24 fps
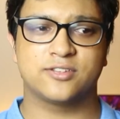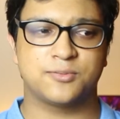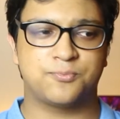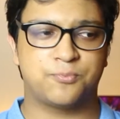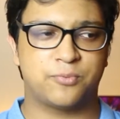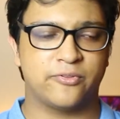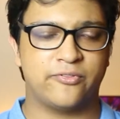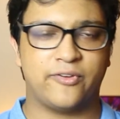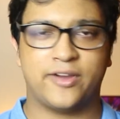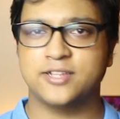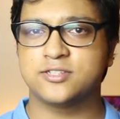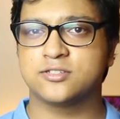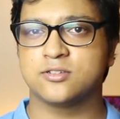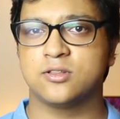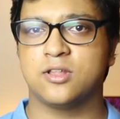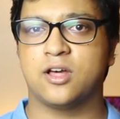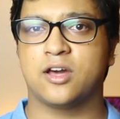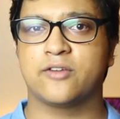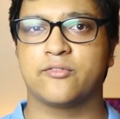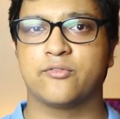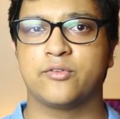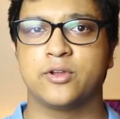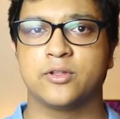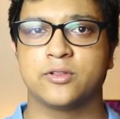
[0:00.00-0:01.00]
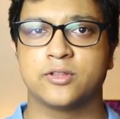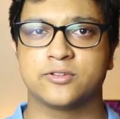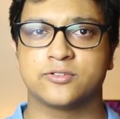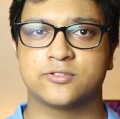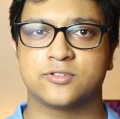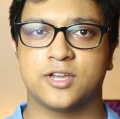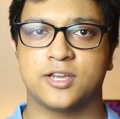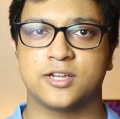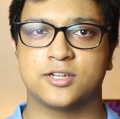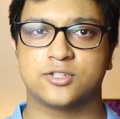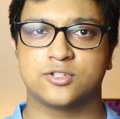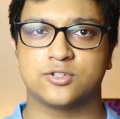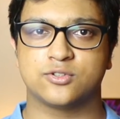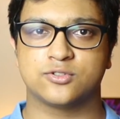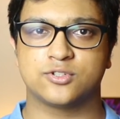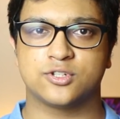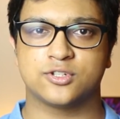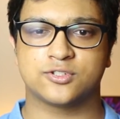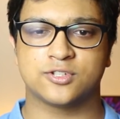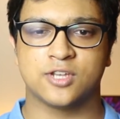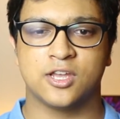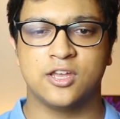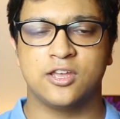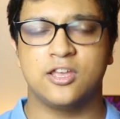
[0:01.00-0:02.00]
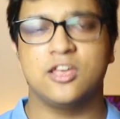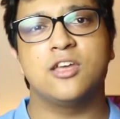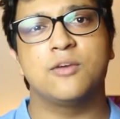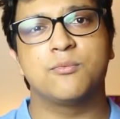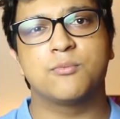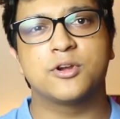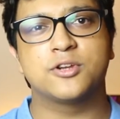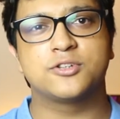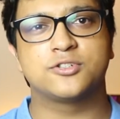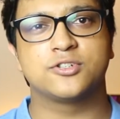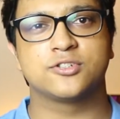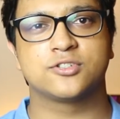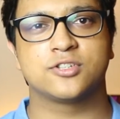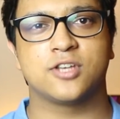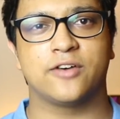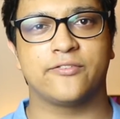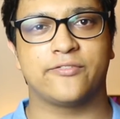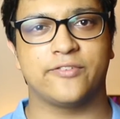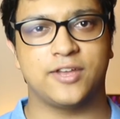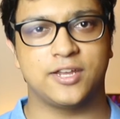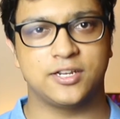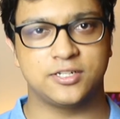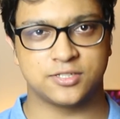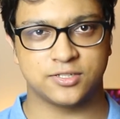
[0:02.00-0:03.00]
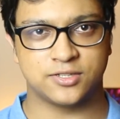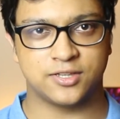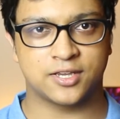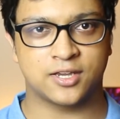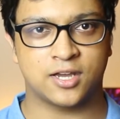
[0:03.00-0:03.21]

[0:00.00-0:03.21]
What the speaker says: it provides a lot of real estate to just immerse yourself into the